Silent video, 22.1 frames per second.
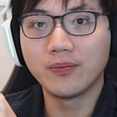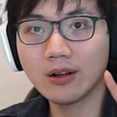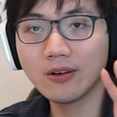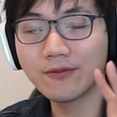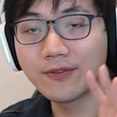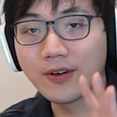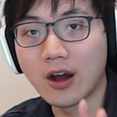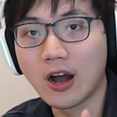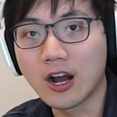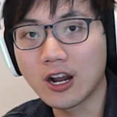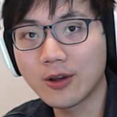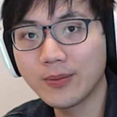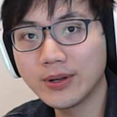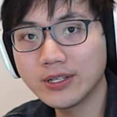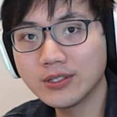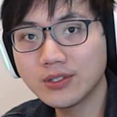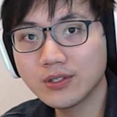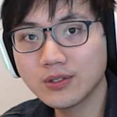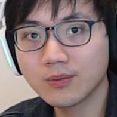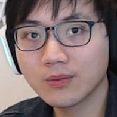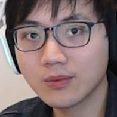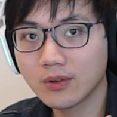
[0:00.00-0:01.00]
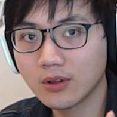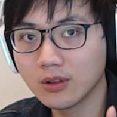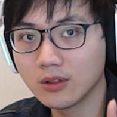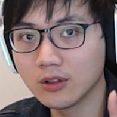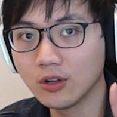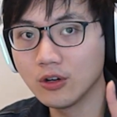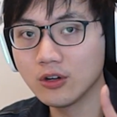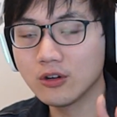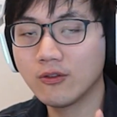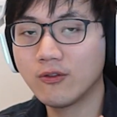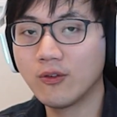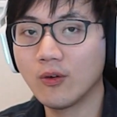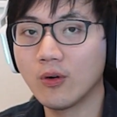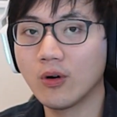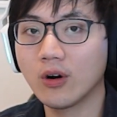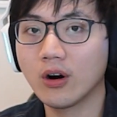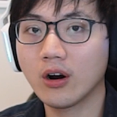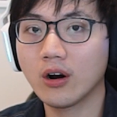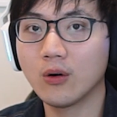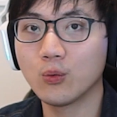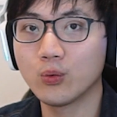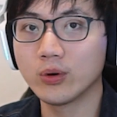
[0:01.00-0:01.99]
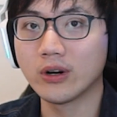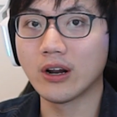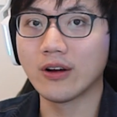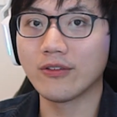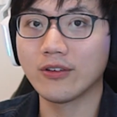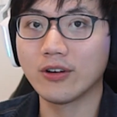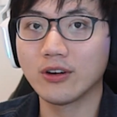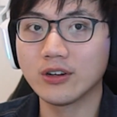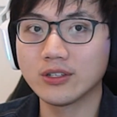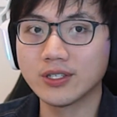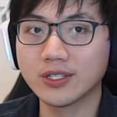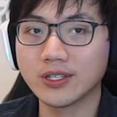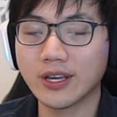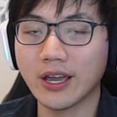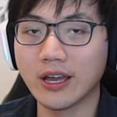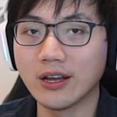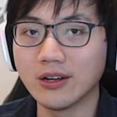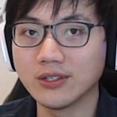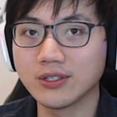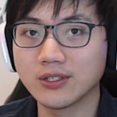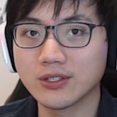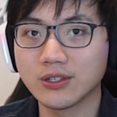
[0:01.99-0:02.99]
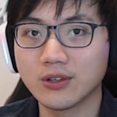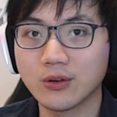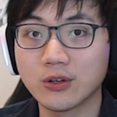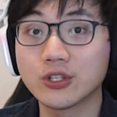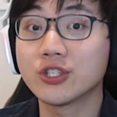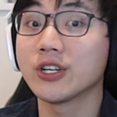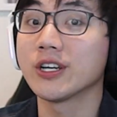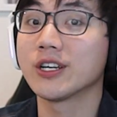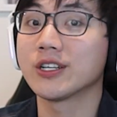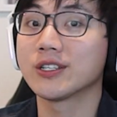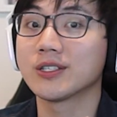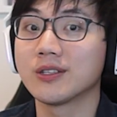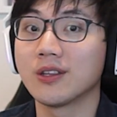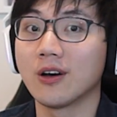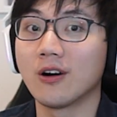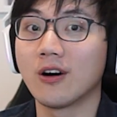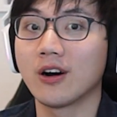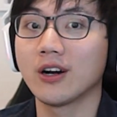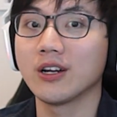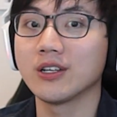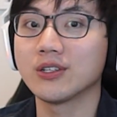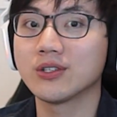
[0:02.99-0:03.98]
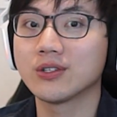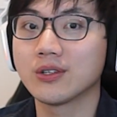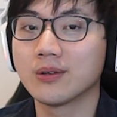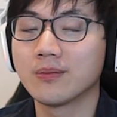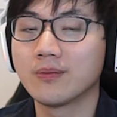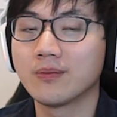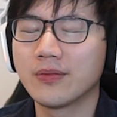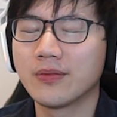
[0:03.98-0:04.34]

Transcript: For augments, look for whatever scales your Jinx the hardest.